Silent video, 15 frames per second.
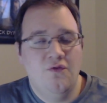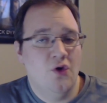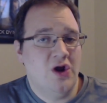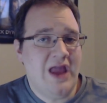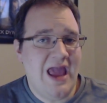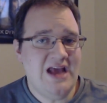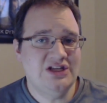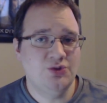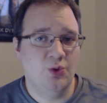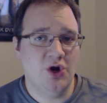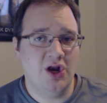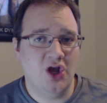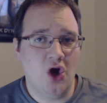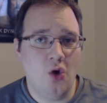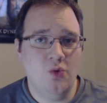For case, we're
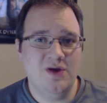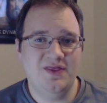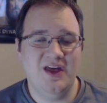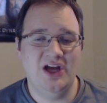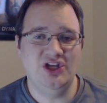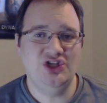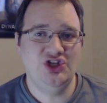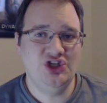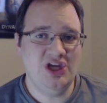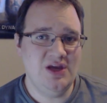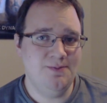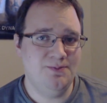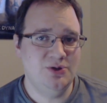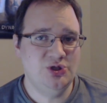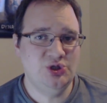going to go with a
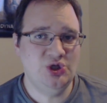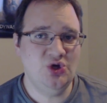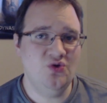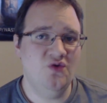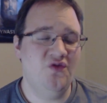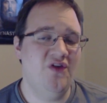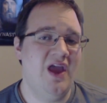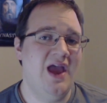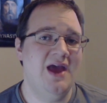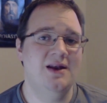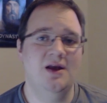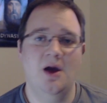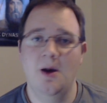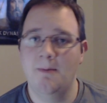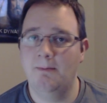cheap
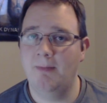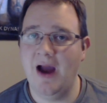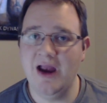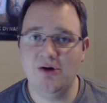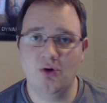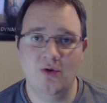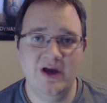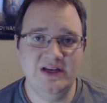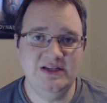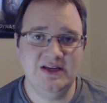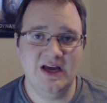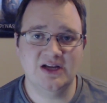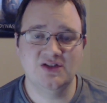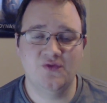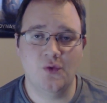two-fan micro
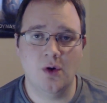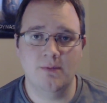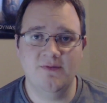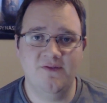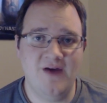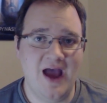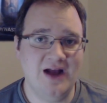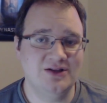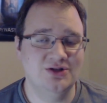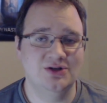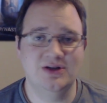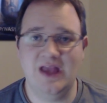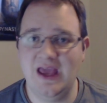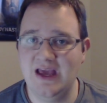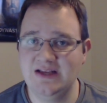ATX form
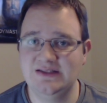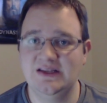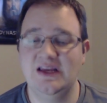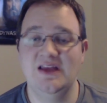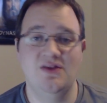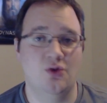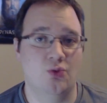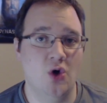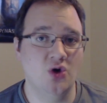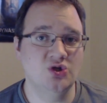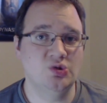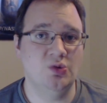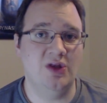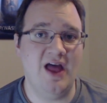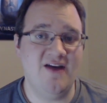factor case in the
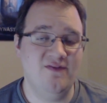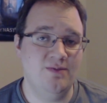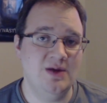Rosewill